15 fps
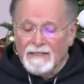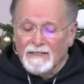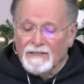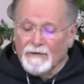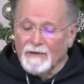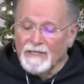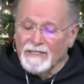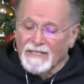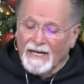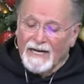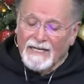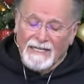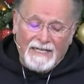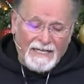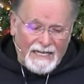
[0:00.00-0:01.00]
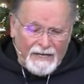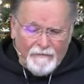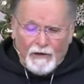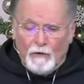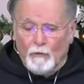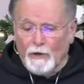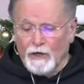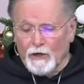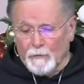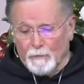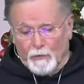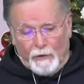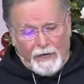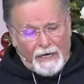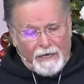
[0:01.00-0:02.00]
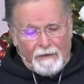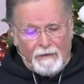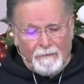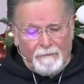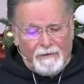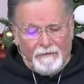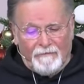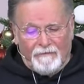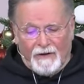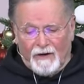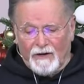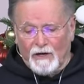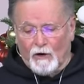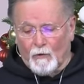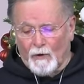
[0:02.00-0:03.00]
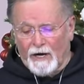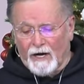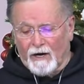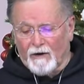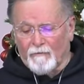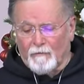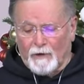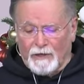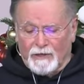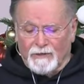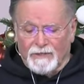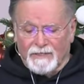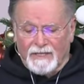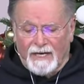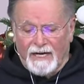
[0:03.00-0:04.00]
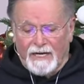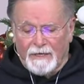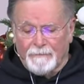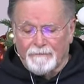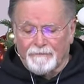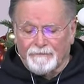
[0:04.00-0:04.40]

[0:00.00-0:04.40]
So he's saying, even when you're praying, be very aware of what you're saying.